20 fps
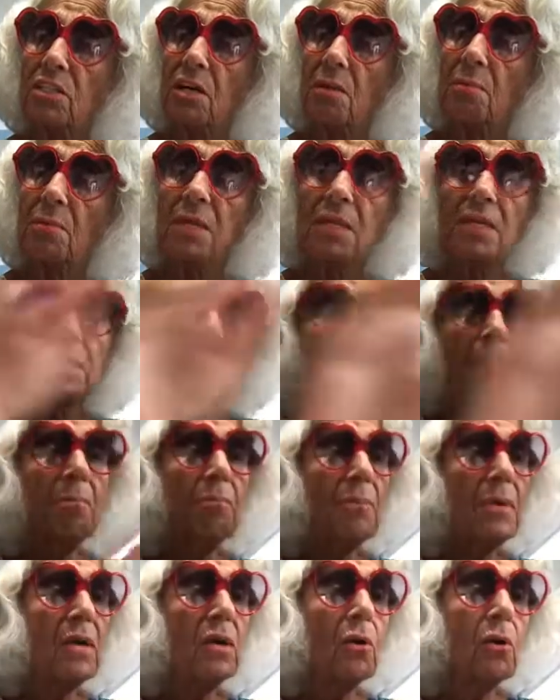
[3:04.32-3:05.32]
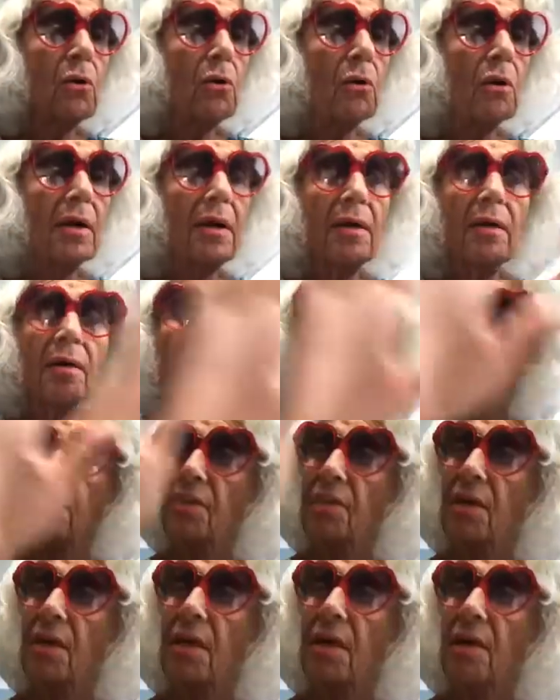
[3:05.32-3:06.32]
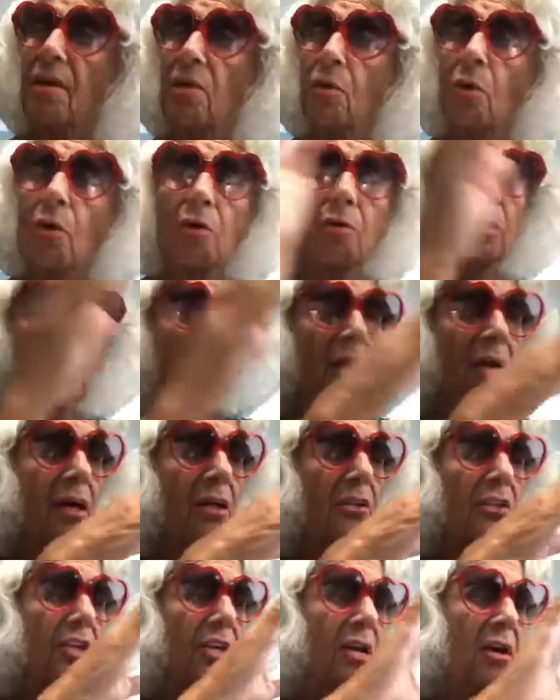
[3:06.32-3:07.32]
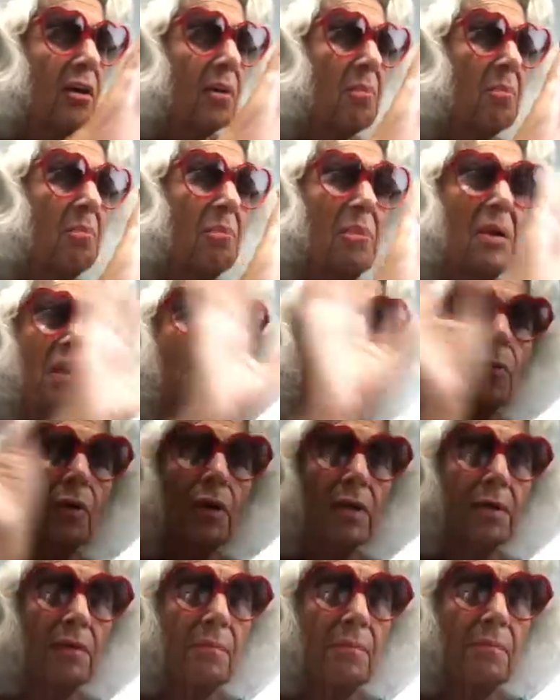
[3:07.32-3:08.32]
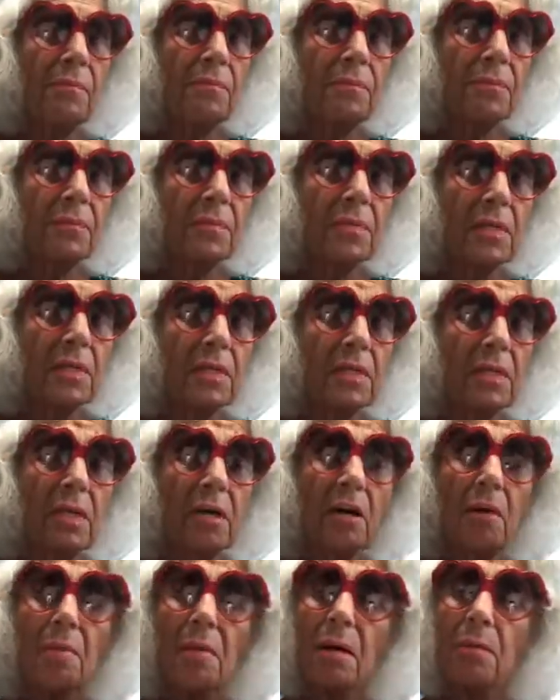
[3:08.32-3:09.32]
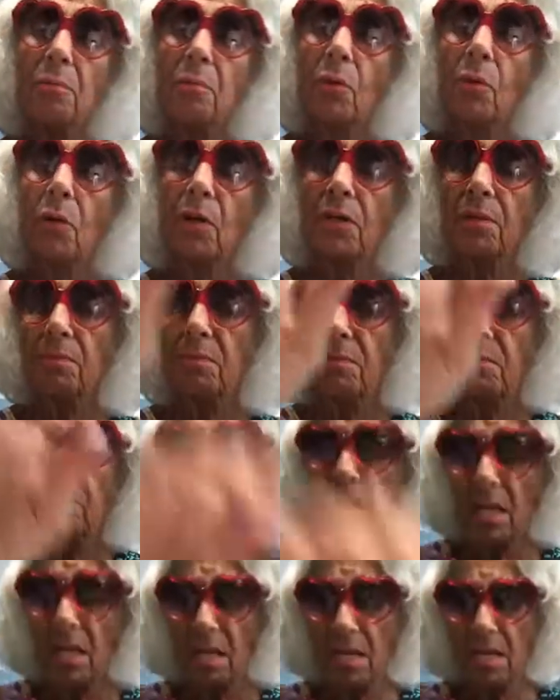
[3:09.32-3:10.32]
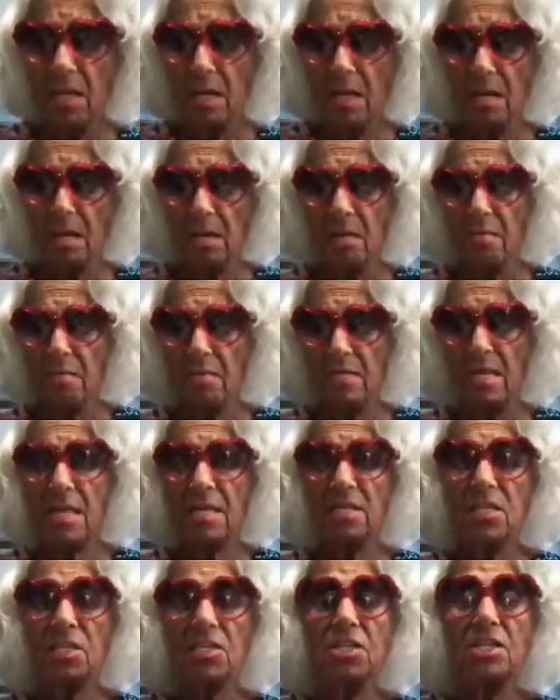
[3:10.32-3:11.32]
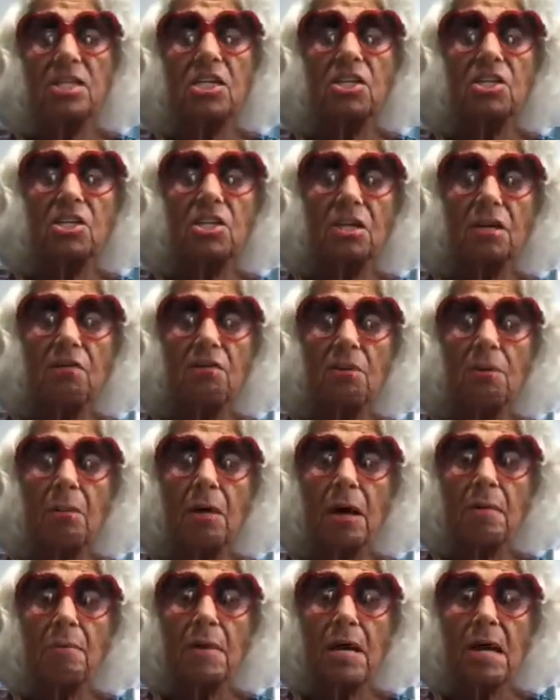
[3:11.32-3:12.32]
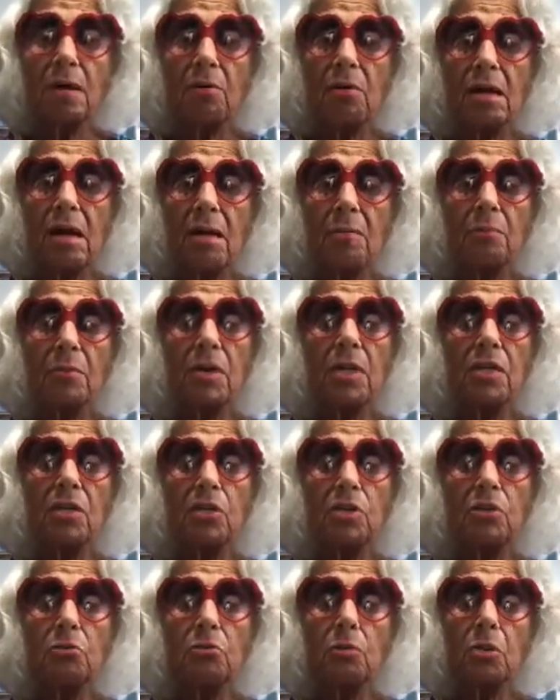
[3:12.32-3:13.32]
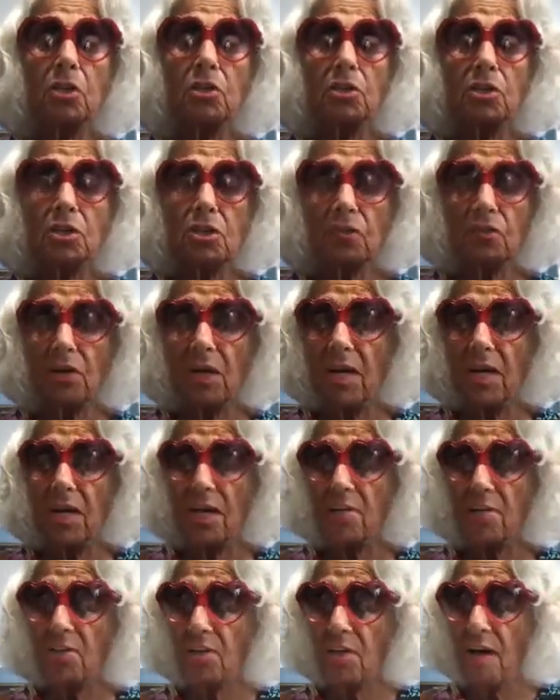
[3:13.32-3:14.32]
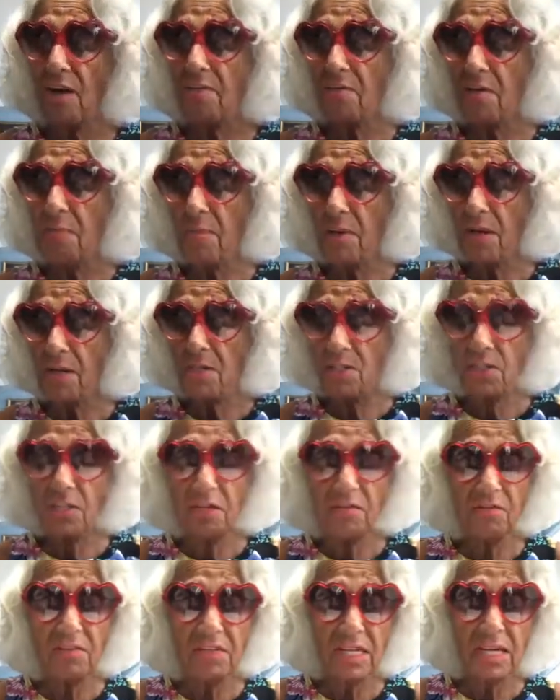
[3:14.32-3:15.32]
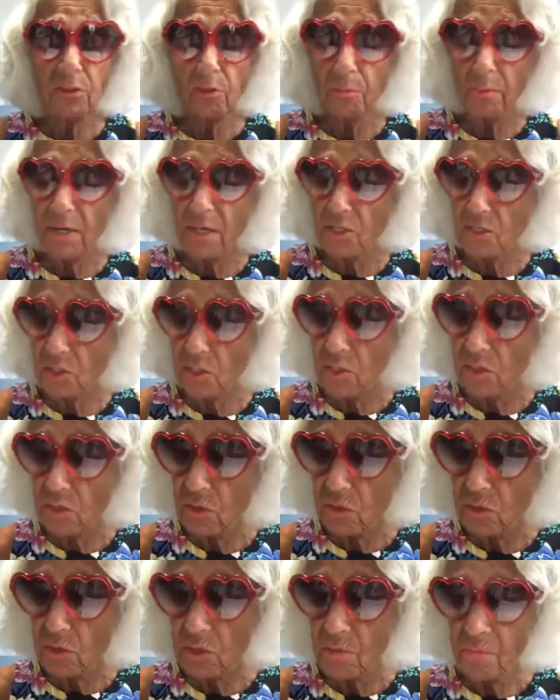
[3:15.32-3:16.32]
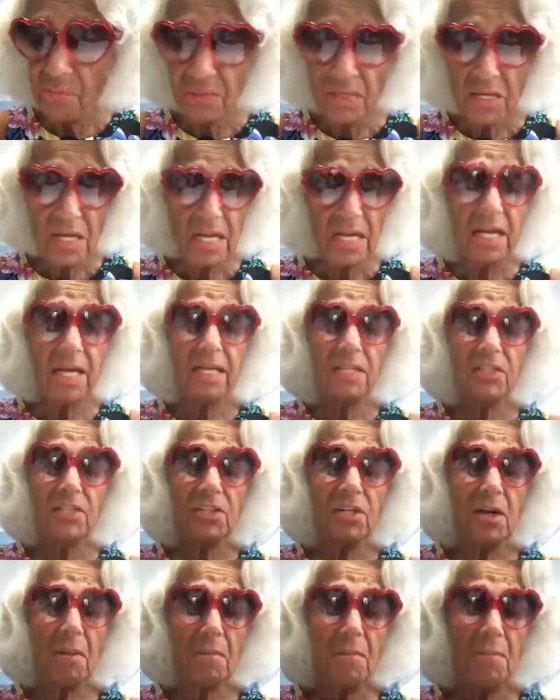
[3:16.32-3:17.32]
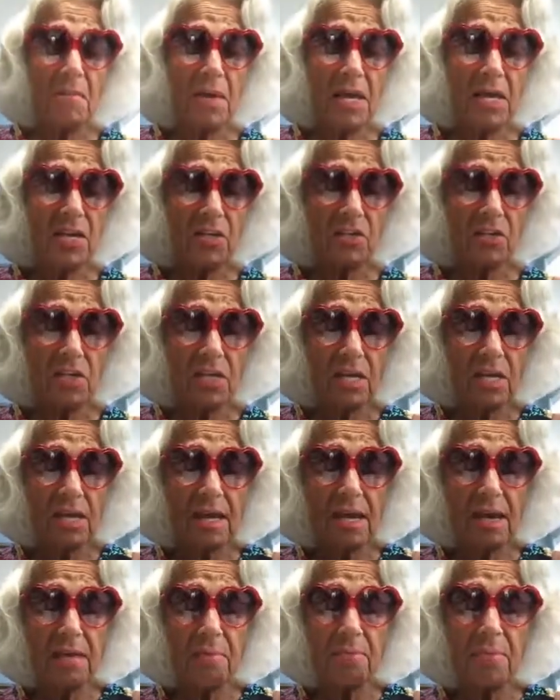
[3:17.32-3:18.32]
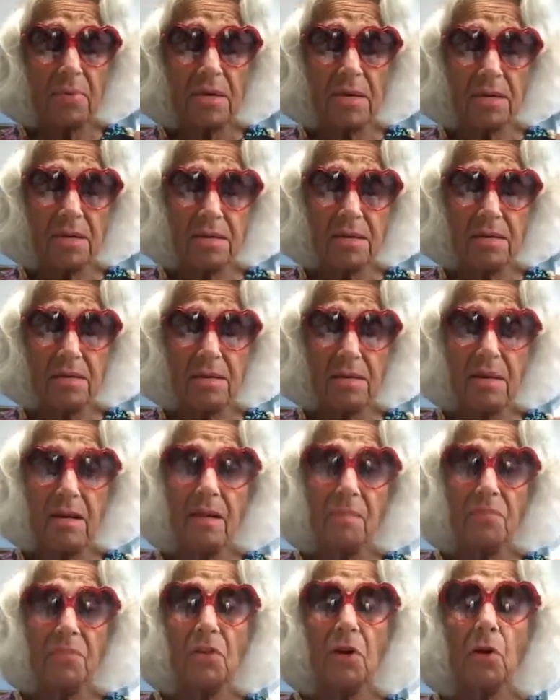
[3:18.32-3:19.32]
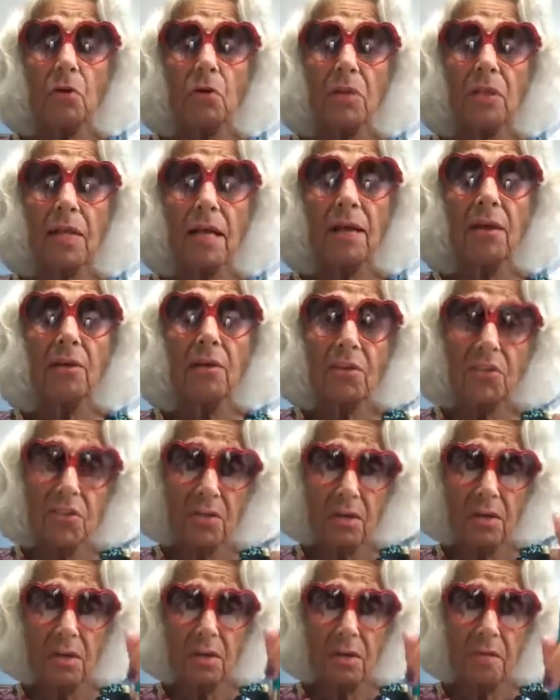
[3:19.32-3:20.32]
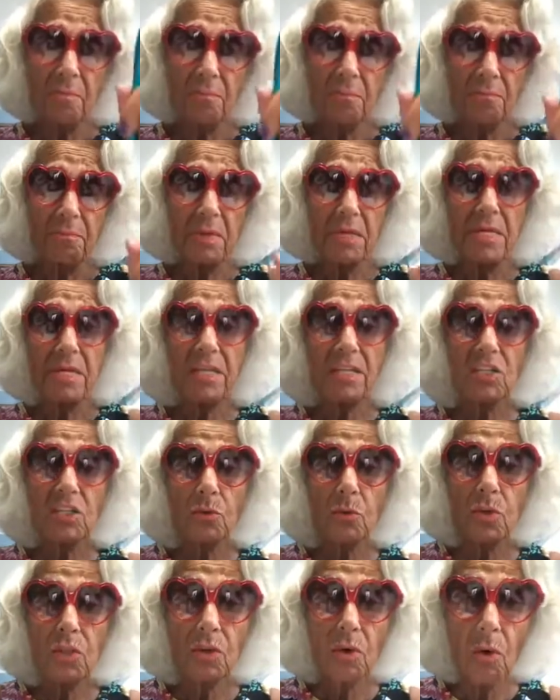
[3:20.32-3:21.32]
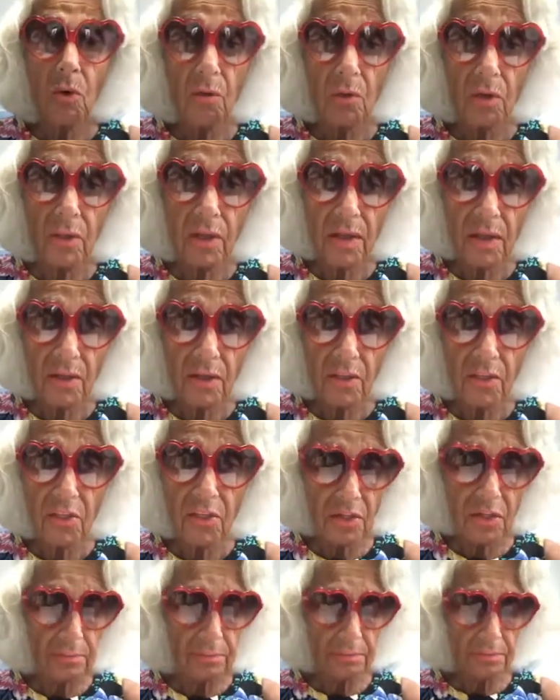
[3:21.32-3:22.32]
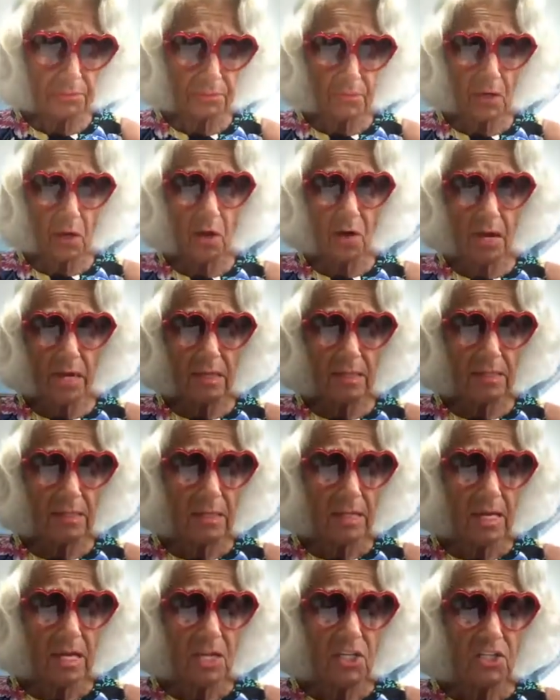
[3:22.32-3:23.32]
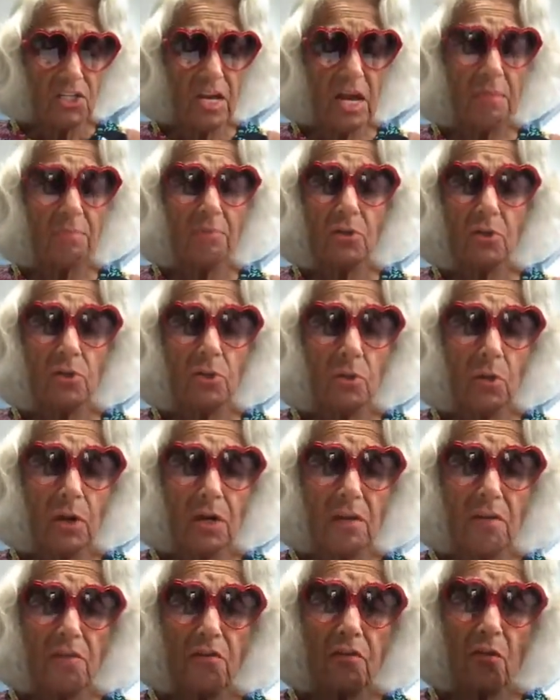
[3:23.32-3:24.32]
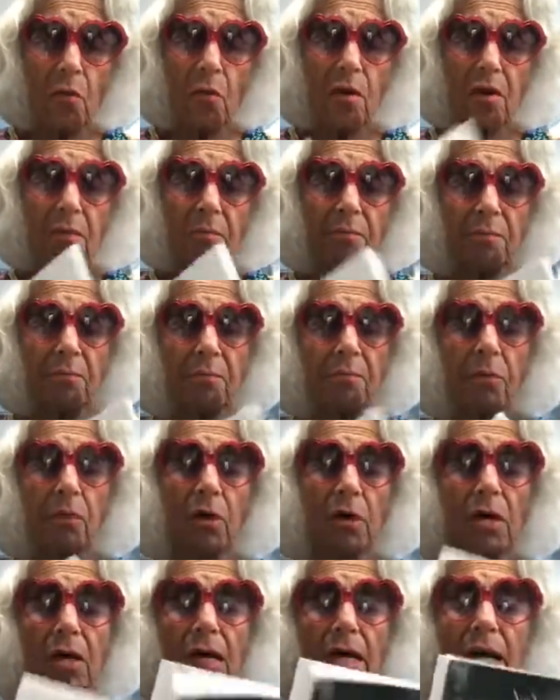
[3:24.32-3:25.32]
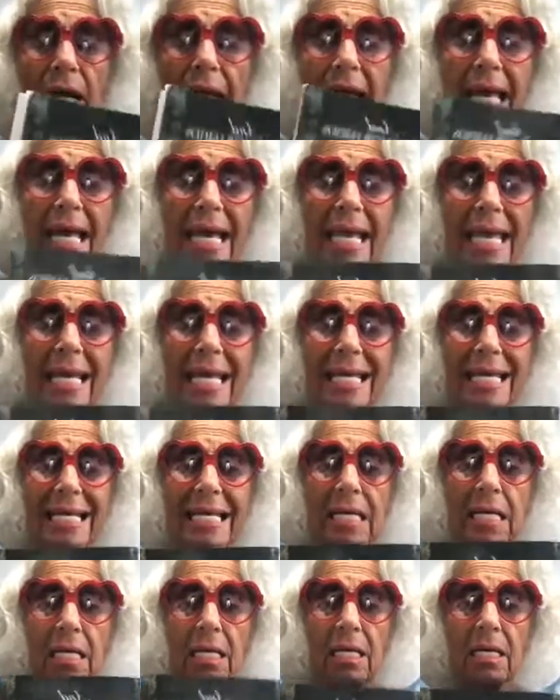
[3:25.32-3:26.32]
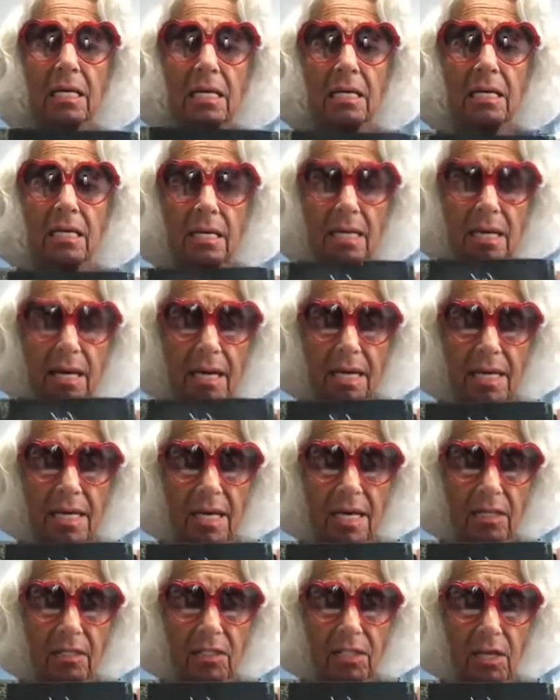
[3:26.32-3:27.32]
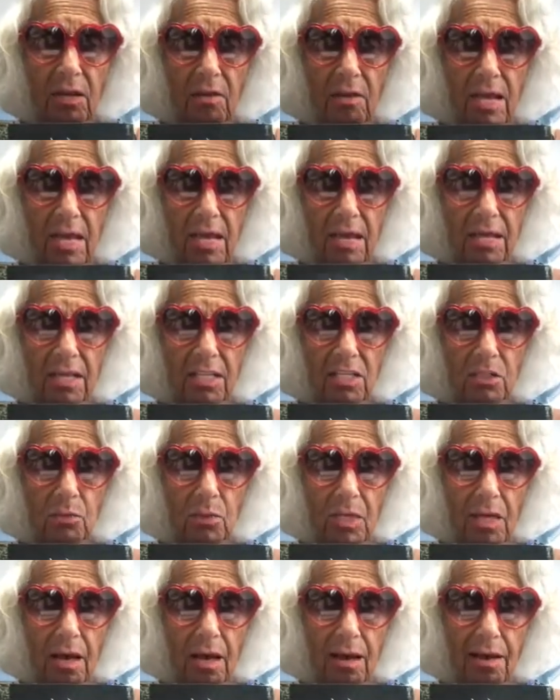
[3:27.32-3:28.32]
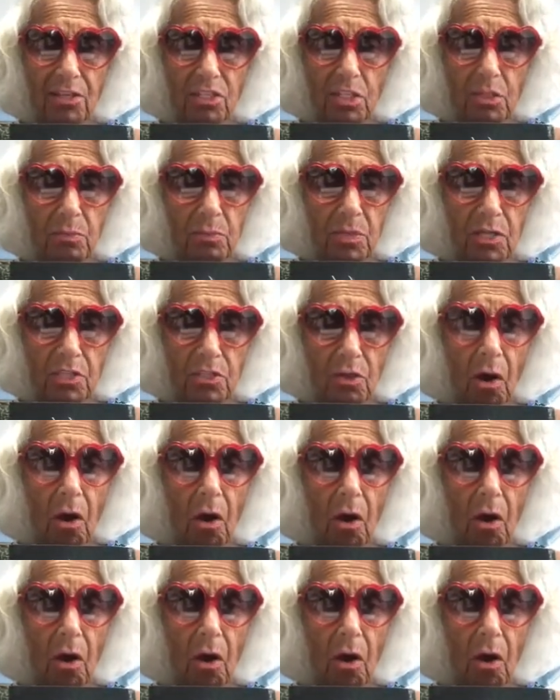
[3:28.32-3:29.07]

somebody in a big oral health care, big one, to come on board and take this initiative to buy battery-operated toothbrushes for HIV-positive dental patients. And it's an amazing campaign. Total health begins with oral health. All right, chapter 24, book, And I Held Their Hands with a Hospice